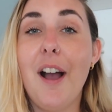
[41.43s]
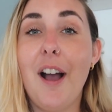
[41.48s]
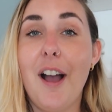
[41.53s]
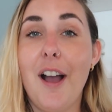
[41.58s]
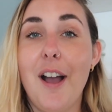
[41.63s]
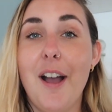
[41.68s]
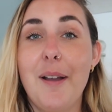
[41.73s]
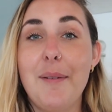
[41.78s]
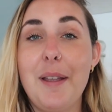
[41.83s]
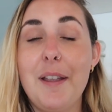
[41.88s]

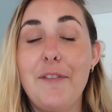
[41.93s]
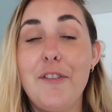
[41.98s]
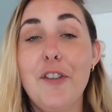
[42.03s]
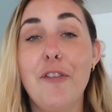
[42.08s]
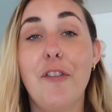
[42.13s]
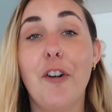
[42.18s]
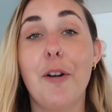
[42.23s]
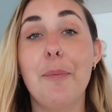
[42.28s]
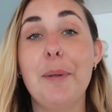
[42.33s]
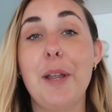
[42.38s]
If
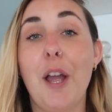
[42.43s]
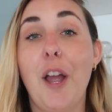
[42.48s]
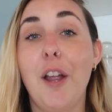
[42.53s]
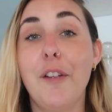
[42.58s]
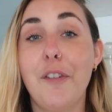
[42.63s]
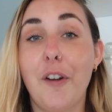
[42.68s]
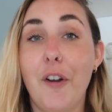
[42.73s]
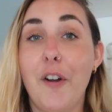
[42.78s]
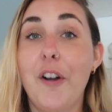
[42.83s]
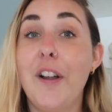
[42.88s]
you've got me
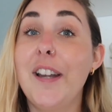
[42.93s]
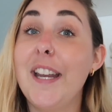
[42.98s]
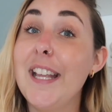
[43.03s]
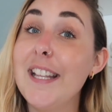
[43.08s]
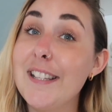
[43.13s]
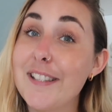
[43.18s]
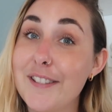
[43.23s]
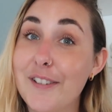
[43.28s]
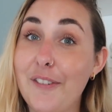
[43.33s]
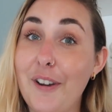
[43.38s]
over on
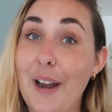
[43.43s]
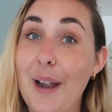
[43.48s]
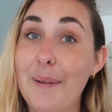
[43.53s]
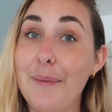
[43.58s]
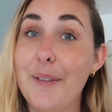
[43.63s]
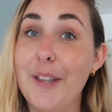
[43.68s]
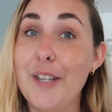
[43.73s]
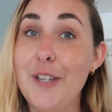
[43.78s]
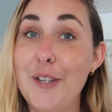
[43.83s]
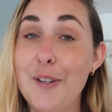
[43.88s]

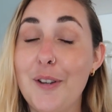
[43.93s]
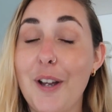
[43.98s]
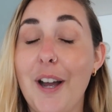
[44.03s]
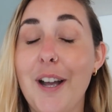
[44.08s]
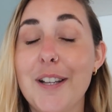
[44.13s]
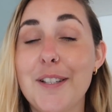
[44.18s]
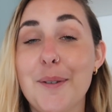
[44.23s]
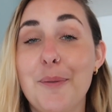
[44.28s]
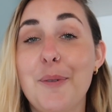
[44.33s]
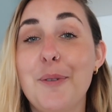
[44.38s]
Instagram, then you
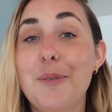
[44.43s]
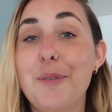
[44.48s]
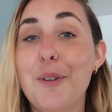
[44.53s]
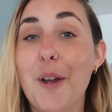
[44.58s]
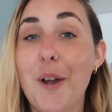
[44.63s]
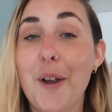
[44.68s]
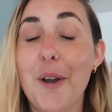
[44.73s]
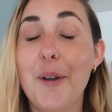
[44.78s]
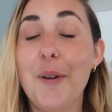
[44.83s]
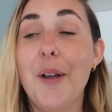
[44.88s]
guys will
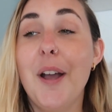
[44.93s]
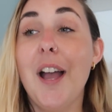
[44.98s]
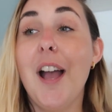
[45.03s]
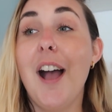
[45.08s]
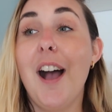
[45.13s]
know